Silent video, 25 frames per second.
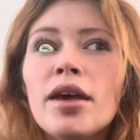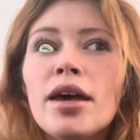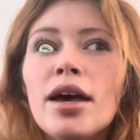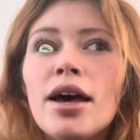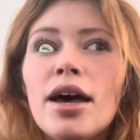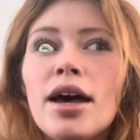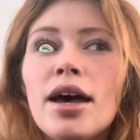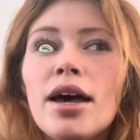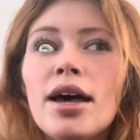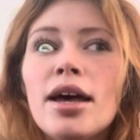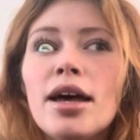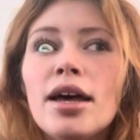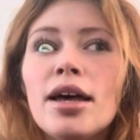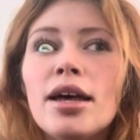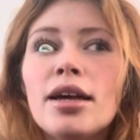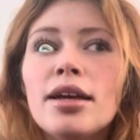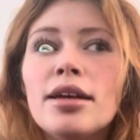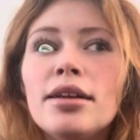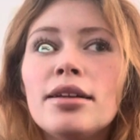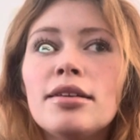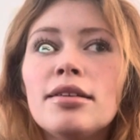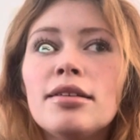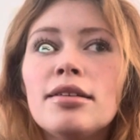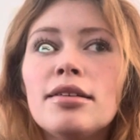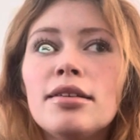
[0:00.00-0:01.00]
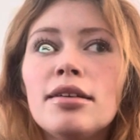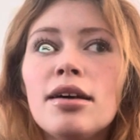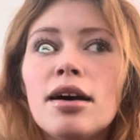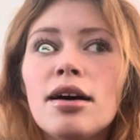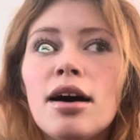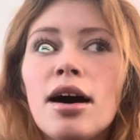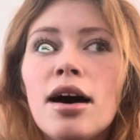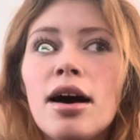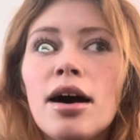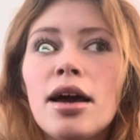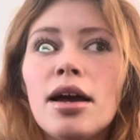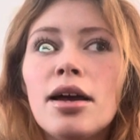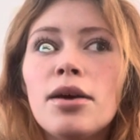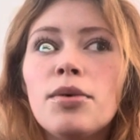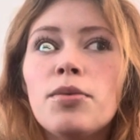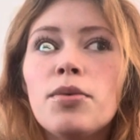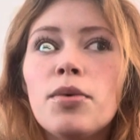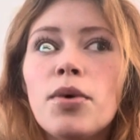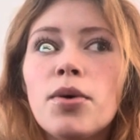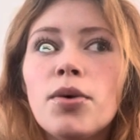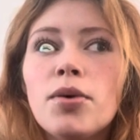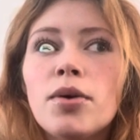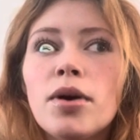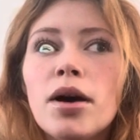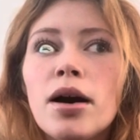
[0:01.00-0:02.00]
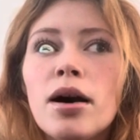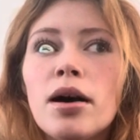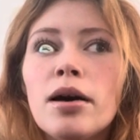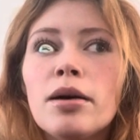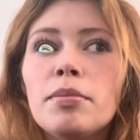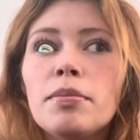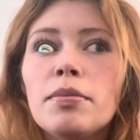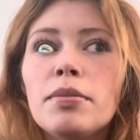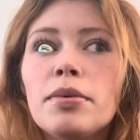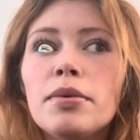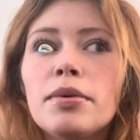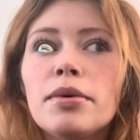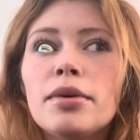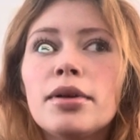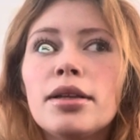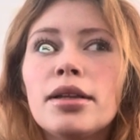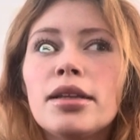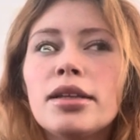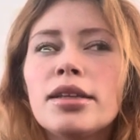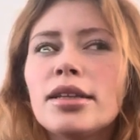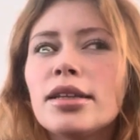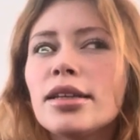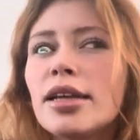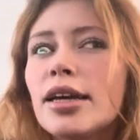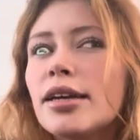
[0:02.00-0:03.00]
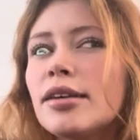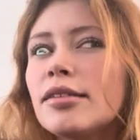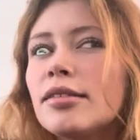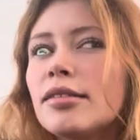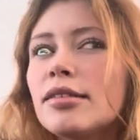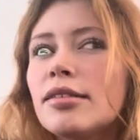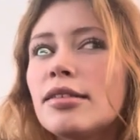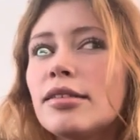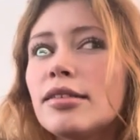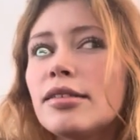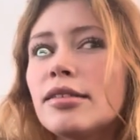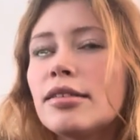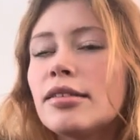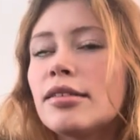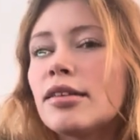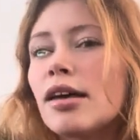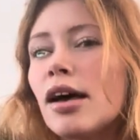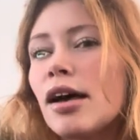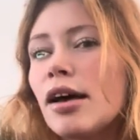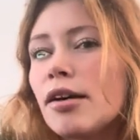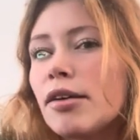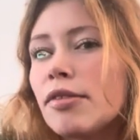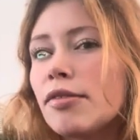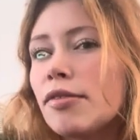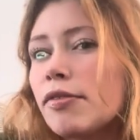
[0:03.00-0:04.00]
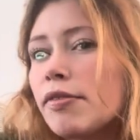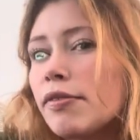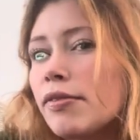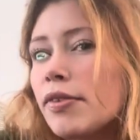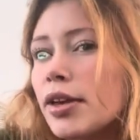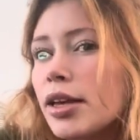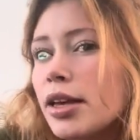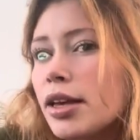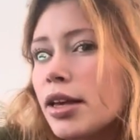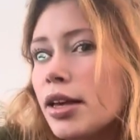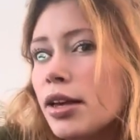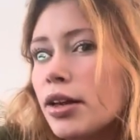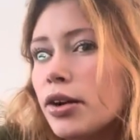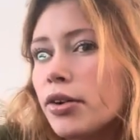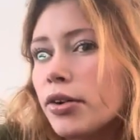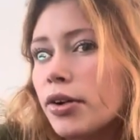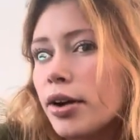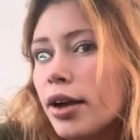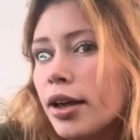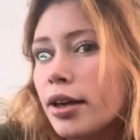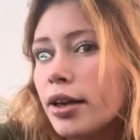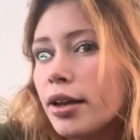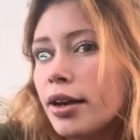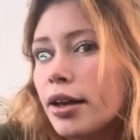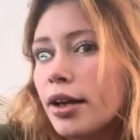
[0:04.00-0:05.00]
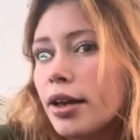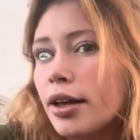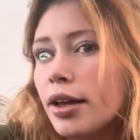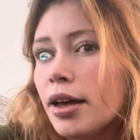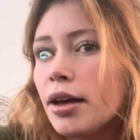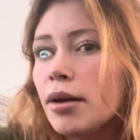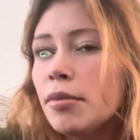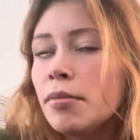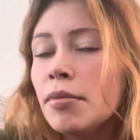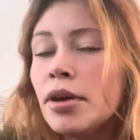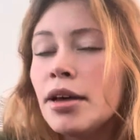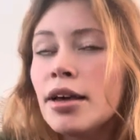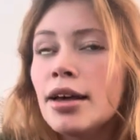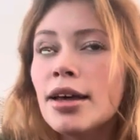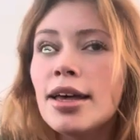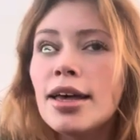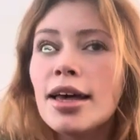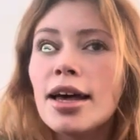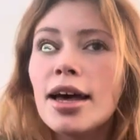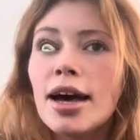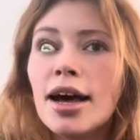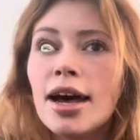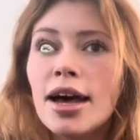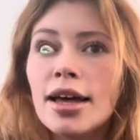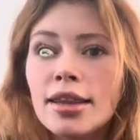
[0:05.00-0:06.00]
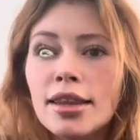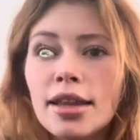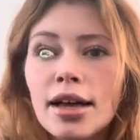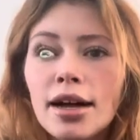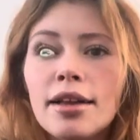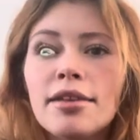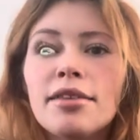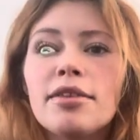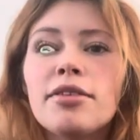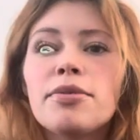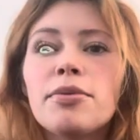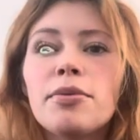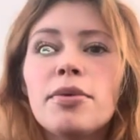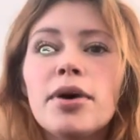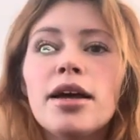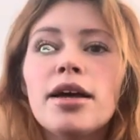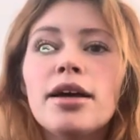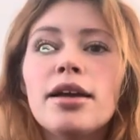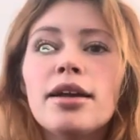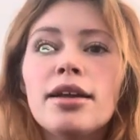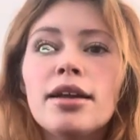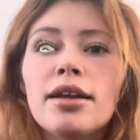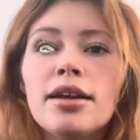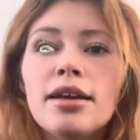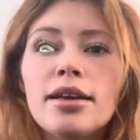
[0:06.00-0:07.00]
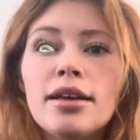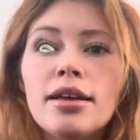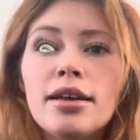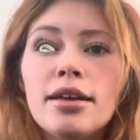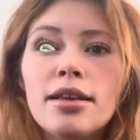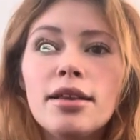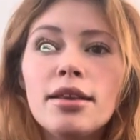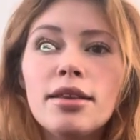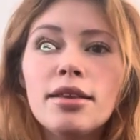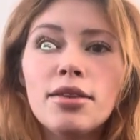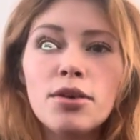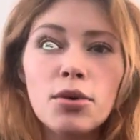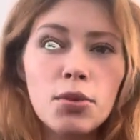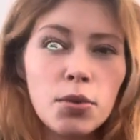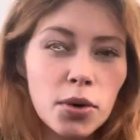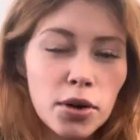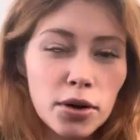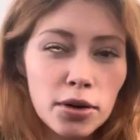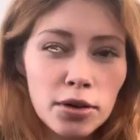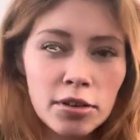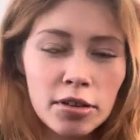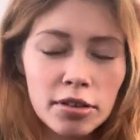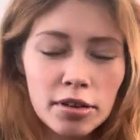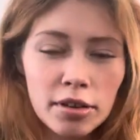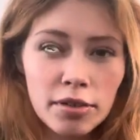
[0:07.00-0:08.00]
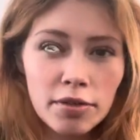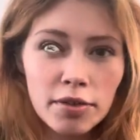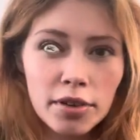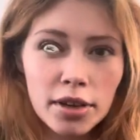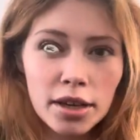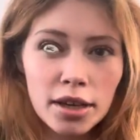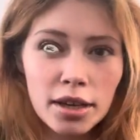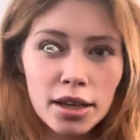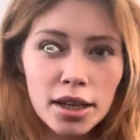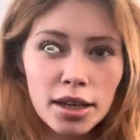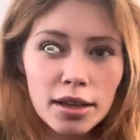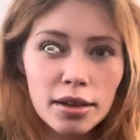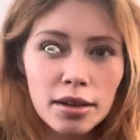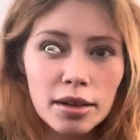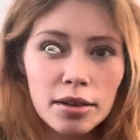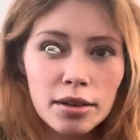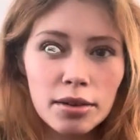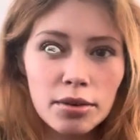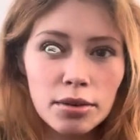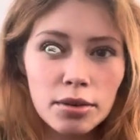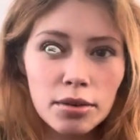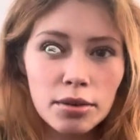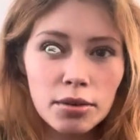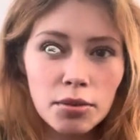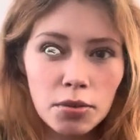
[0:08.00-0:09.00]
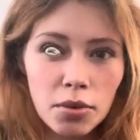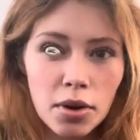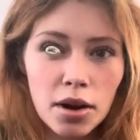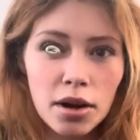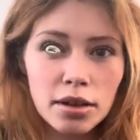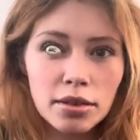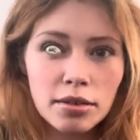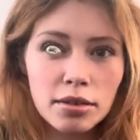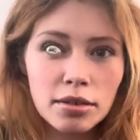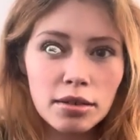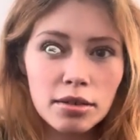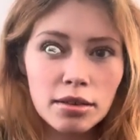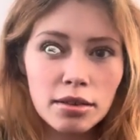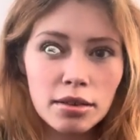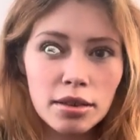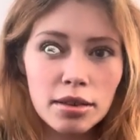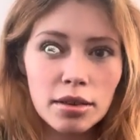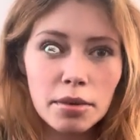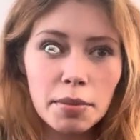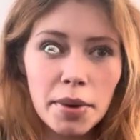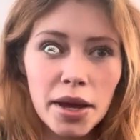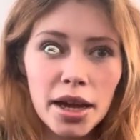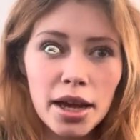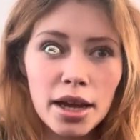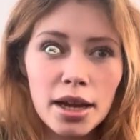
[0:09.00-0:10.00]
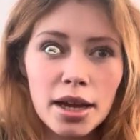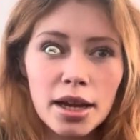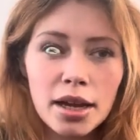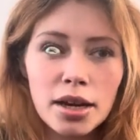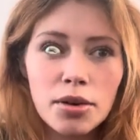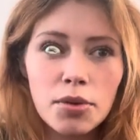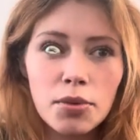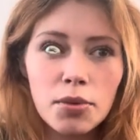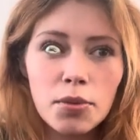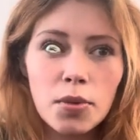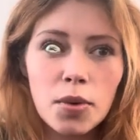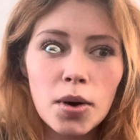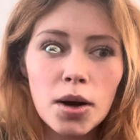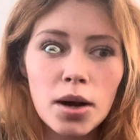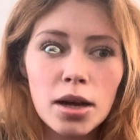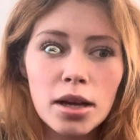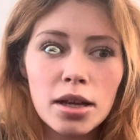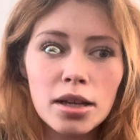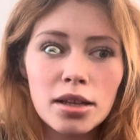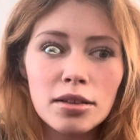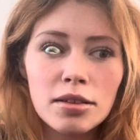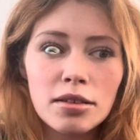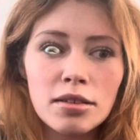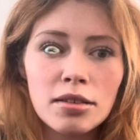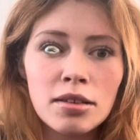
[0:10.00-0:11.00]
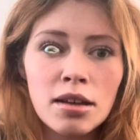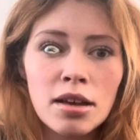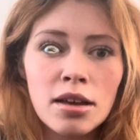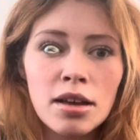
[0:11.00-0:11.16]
and I woke up like 7 or 8 a.m. and that's when the worst of it was. The pain was